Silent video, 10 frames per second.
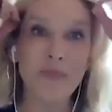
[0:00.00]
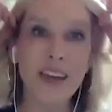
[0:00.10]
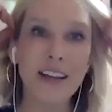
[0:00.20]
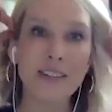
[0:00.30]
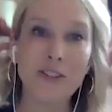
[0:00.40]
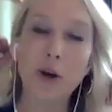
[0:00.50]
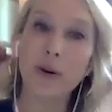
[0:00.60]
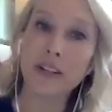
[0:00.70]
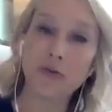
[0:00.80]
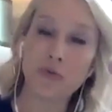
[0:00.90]
And so
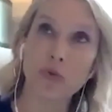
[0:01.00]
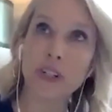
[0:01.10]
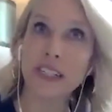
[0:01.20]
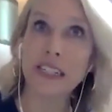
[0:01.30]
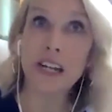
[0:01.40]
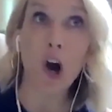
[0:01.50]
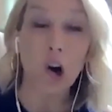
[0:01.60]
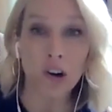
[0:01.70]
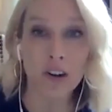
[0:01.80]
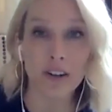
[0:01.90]
it's really
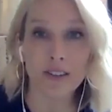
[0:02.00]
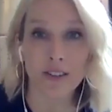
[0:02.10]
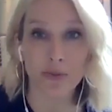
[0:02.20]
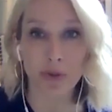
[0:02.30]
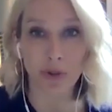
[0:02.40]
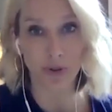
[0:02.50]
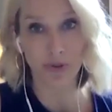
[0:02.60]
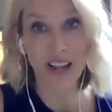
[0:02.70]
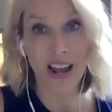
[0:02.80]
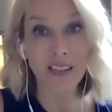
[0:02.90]
hard to
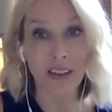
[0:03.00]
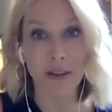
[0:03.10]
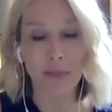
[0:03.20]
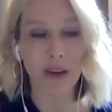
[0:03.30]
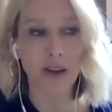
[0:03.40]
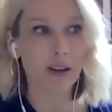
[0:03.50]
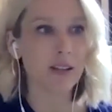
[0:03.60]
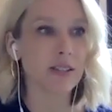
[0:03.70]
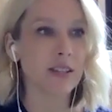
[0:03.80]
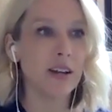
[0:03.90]
recruit talent
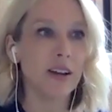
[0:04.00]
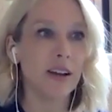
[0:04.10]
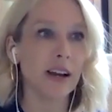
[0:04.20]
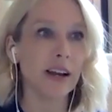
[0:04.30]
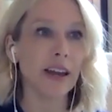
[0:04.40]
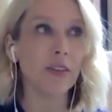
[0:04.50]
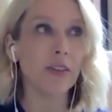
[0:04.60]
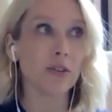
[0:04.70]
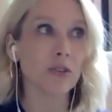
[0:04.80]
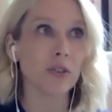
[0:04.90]
because, again,
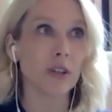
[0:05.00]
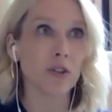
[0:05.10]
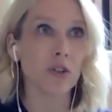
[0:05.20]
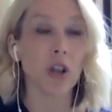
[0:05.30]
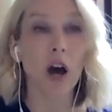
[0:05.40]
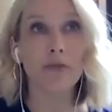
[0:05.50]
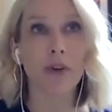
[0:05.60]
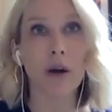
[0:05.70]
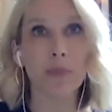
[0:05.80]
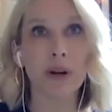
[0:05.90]
there's a lot of
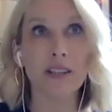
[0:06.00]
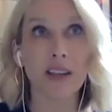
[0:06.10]
companies.